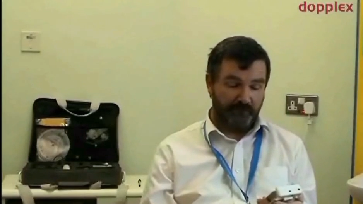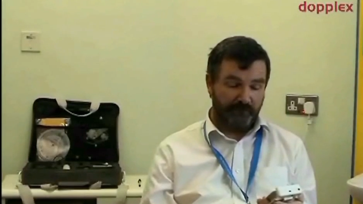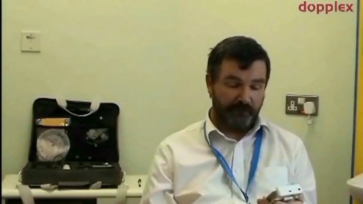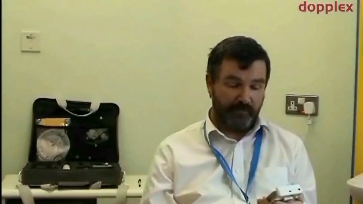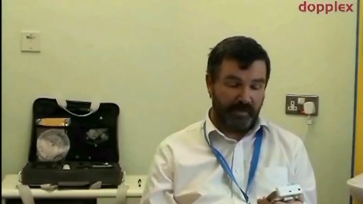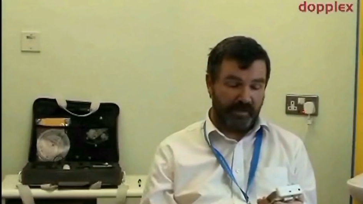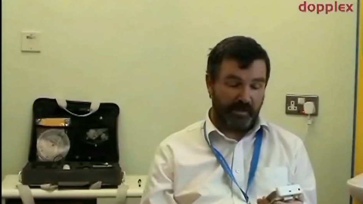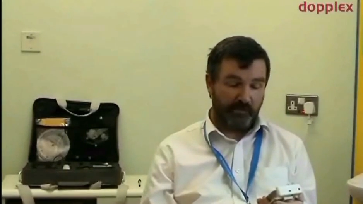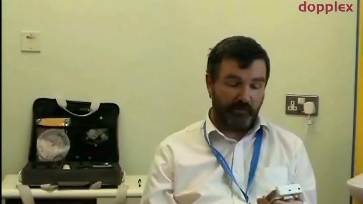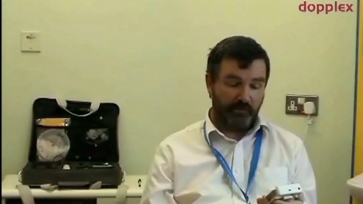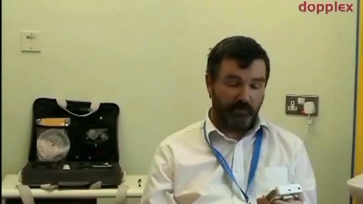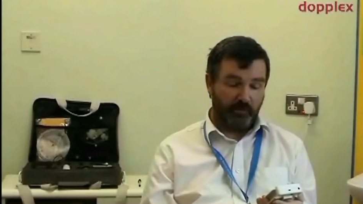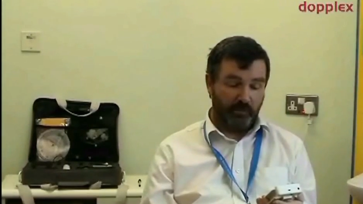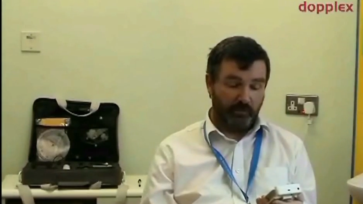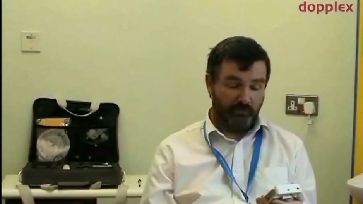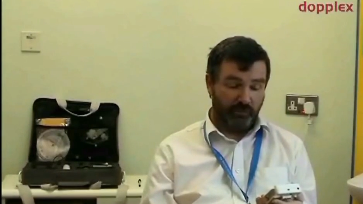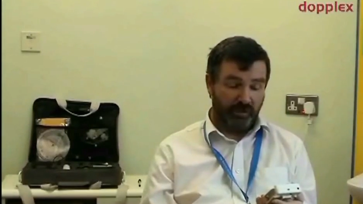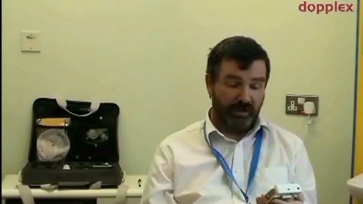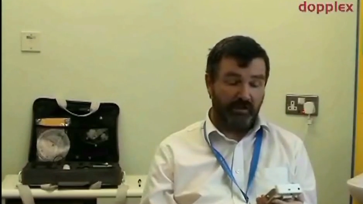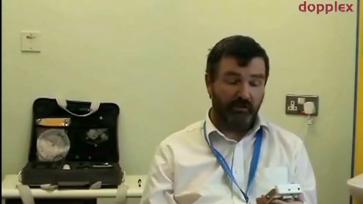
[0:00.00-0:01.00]
and I'm
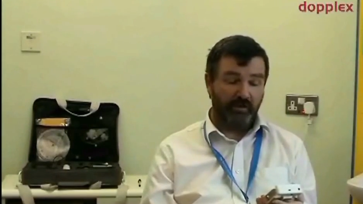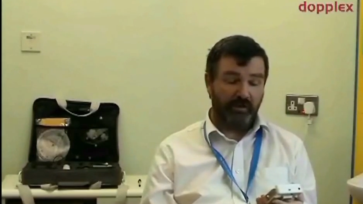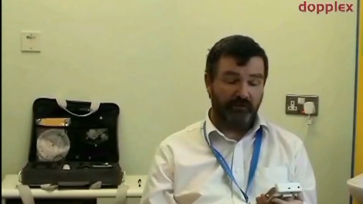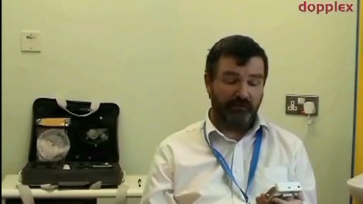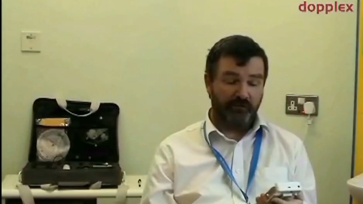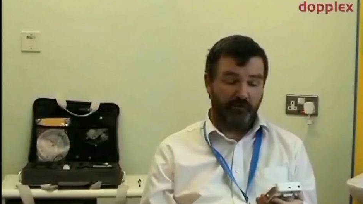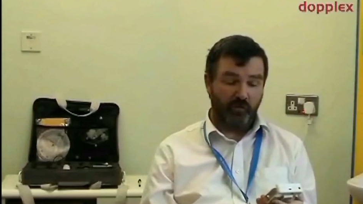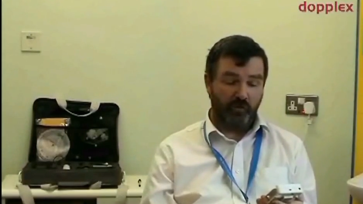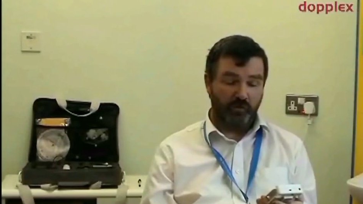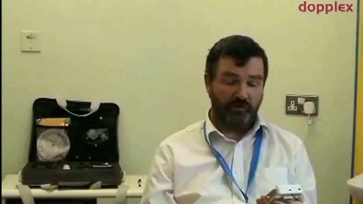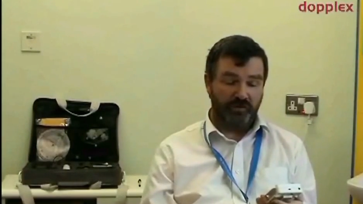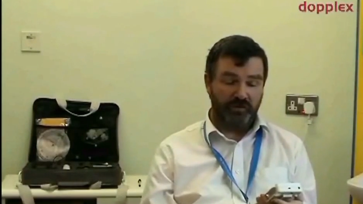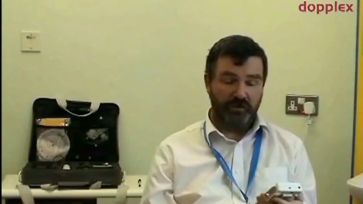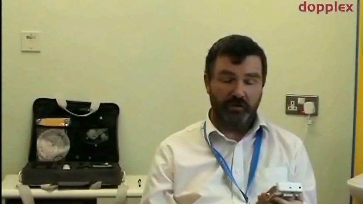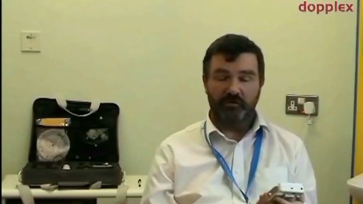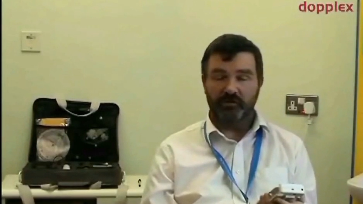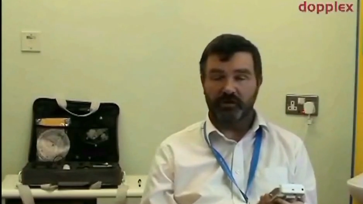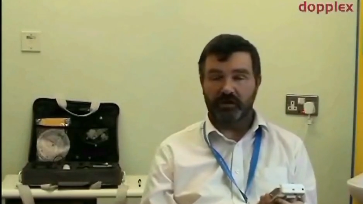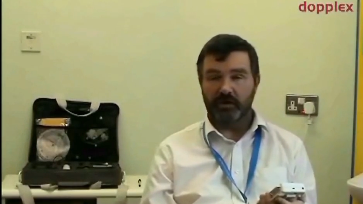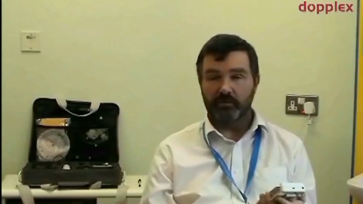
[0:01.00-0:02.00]
really looking forward to
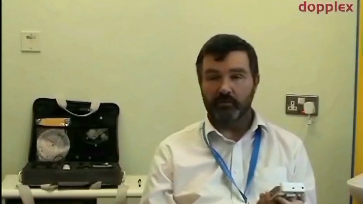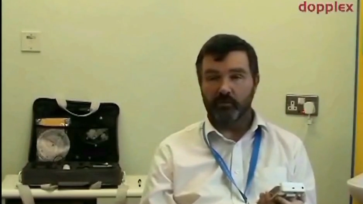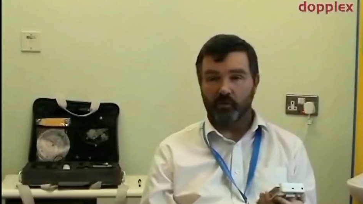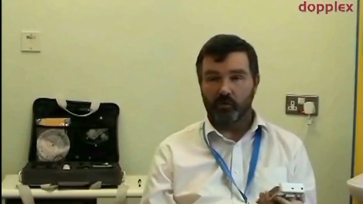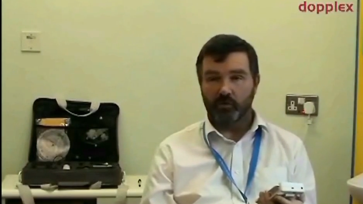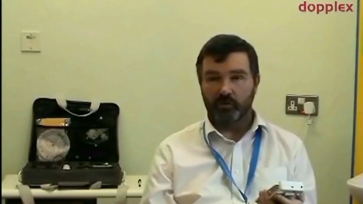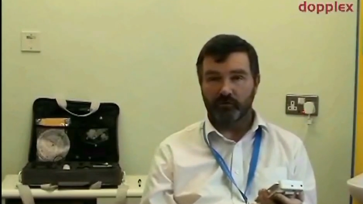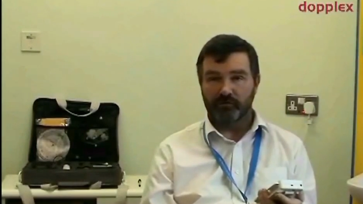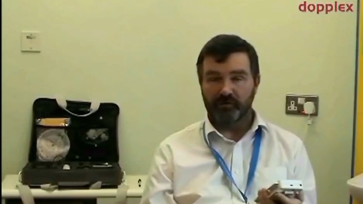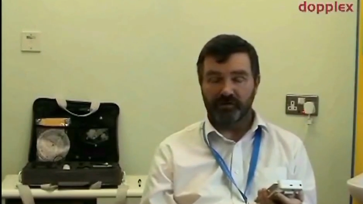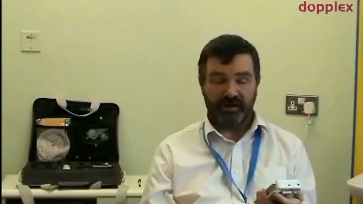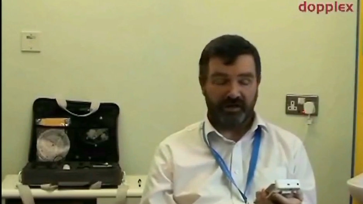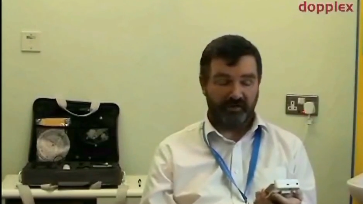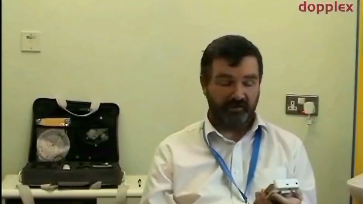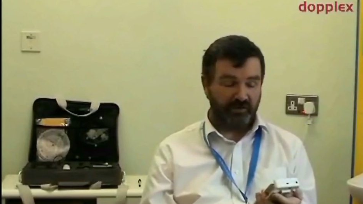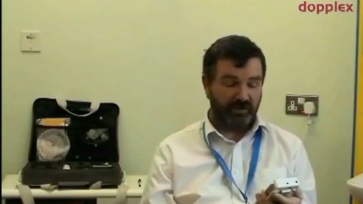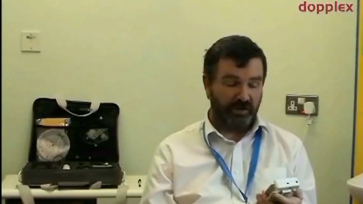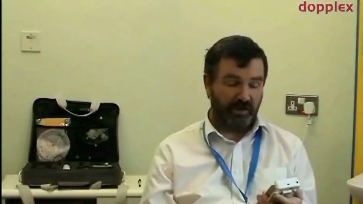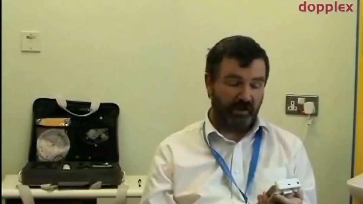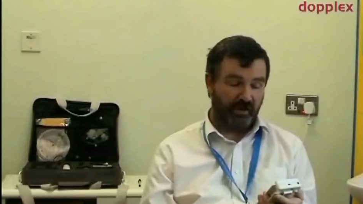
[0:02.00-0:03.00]
using it more over the
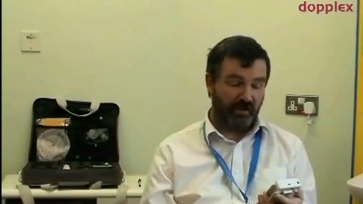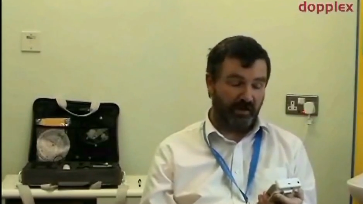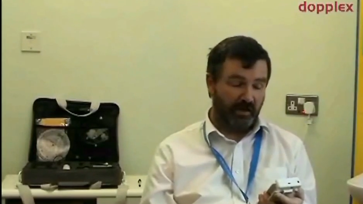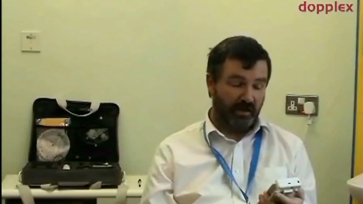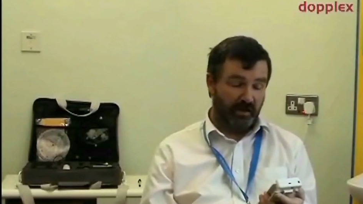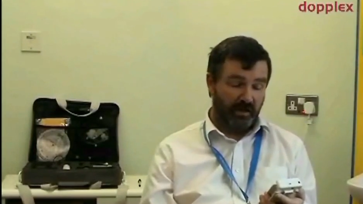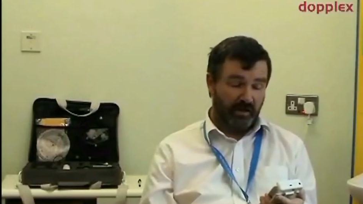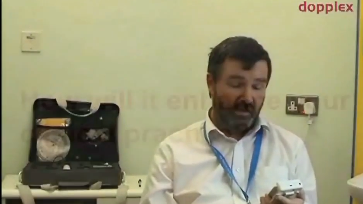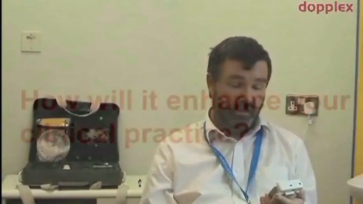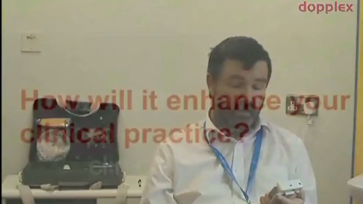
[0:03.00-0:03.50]
next year.